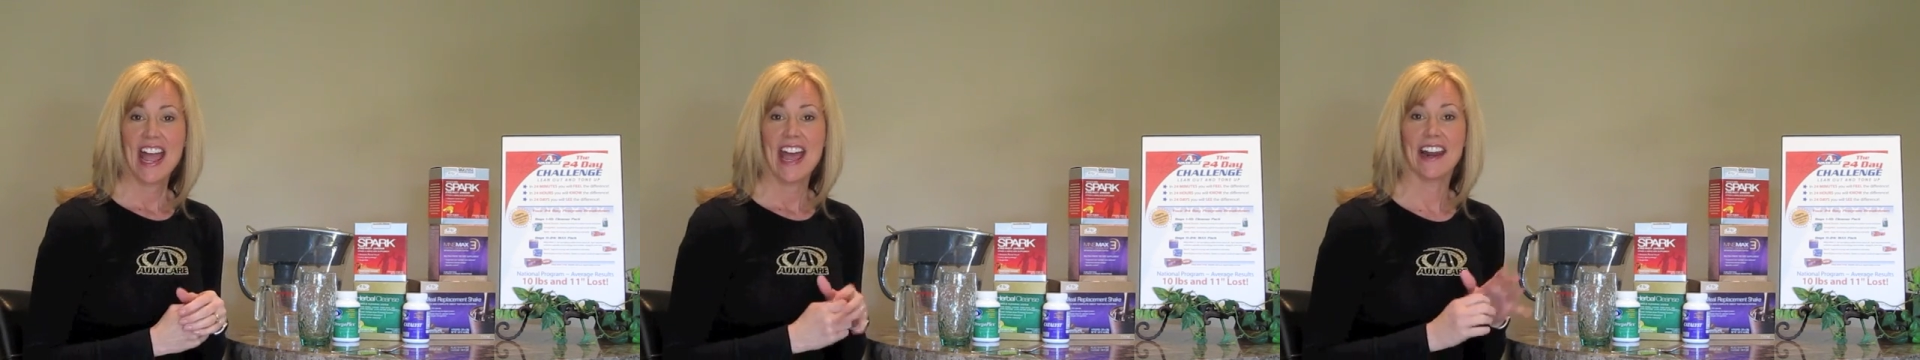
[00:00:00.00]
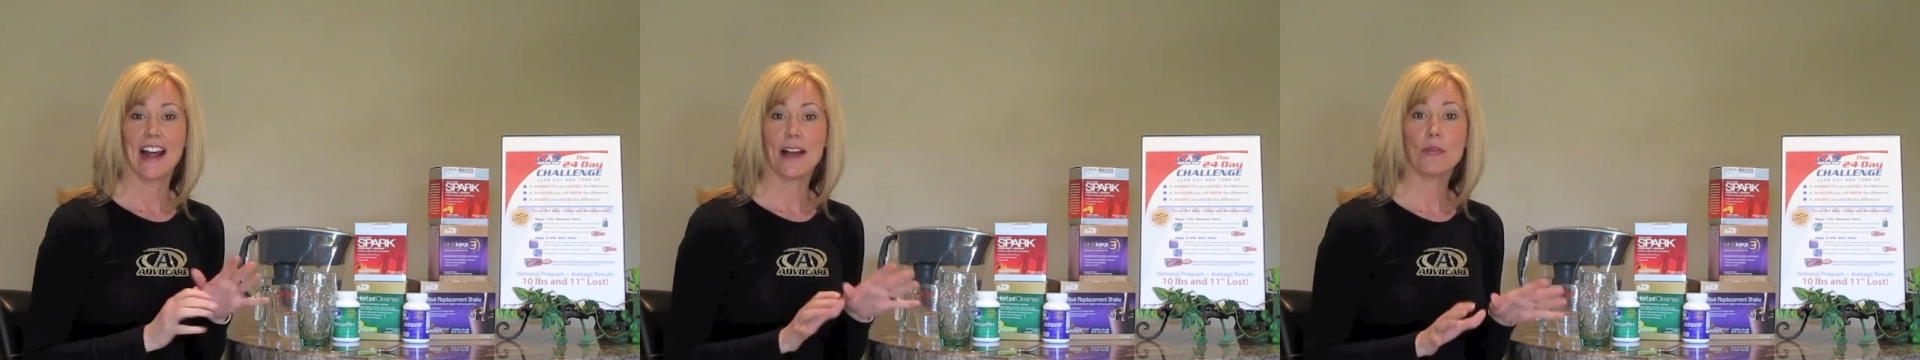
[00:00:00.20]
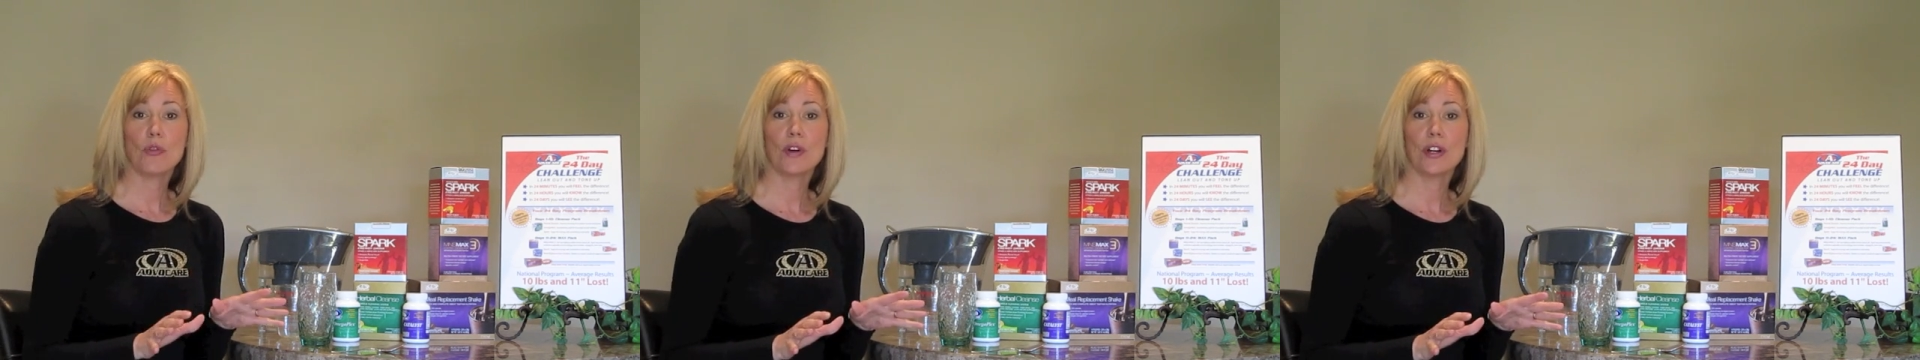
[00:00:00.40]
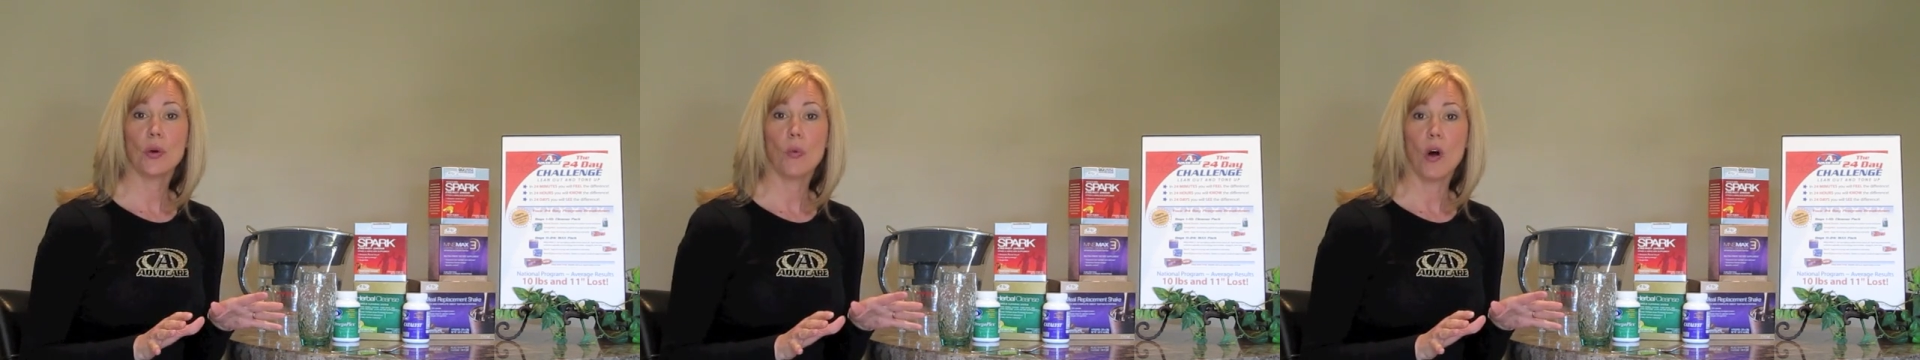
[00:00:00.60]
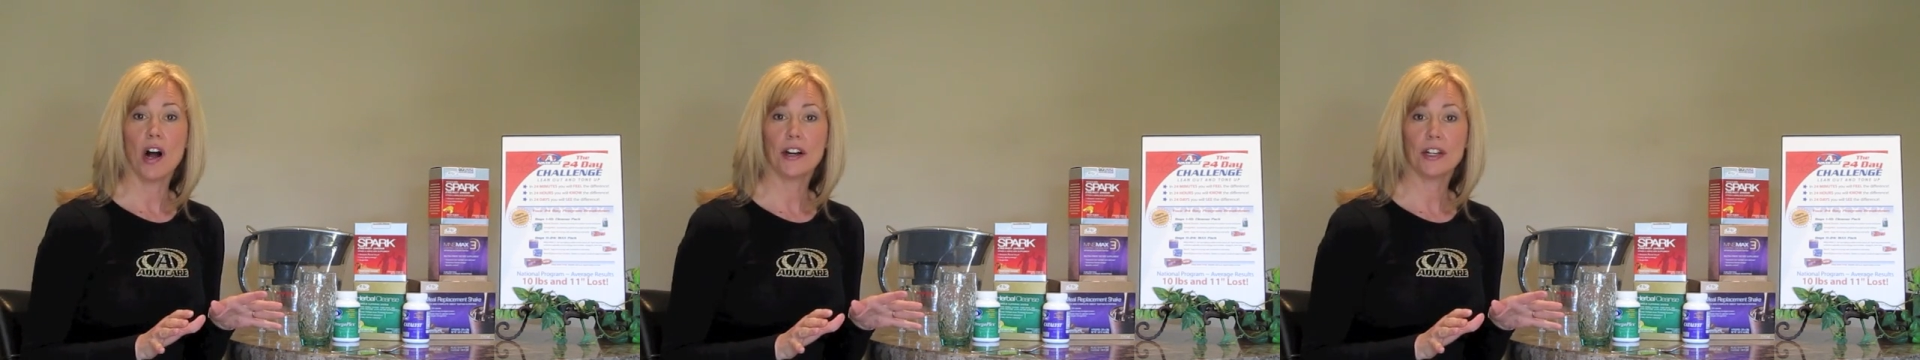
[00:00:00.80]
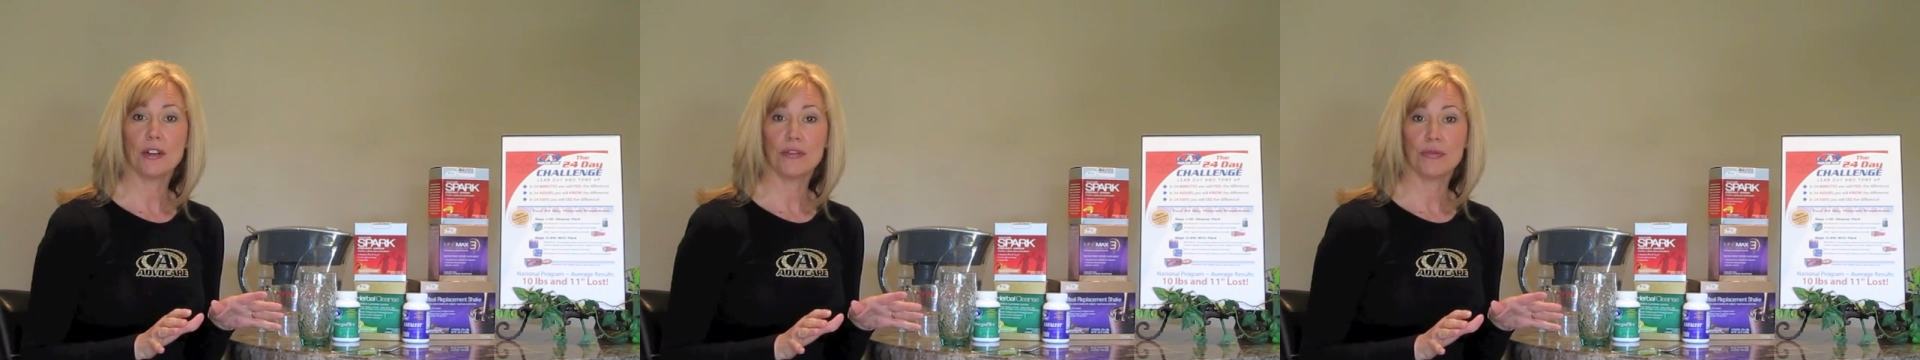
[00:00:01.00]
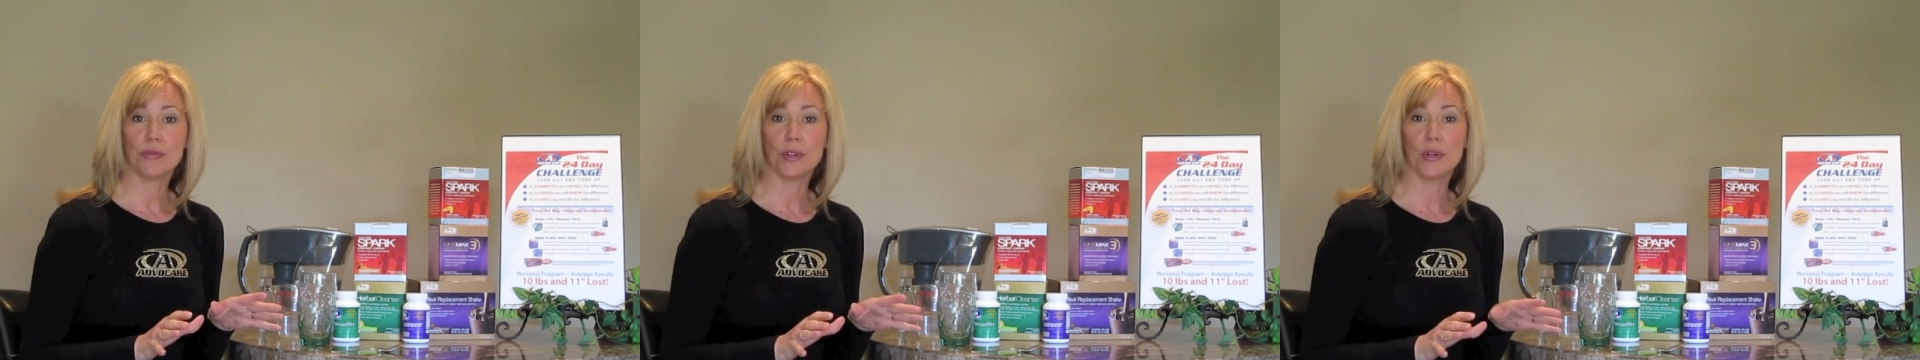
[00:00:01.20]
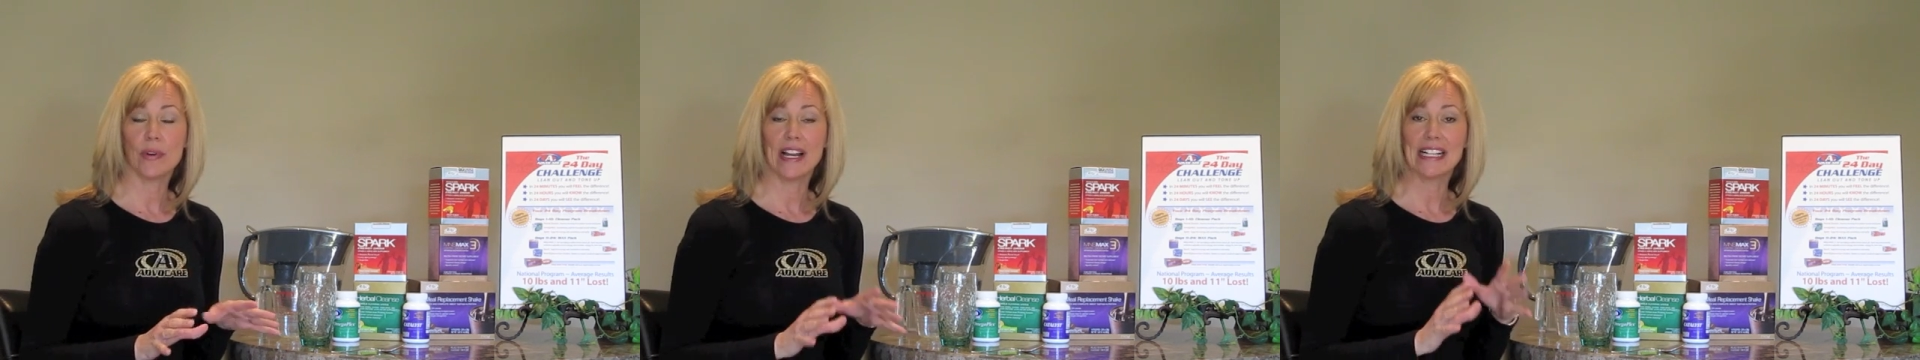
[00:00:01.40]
and I'm going to walk you through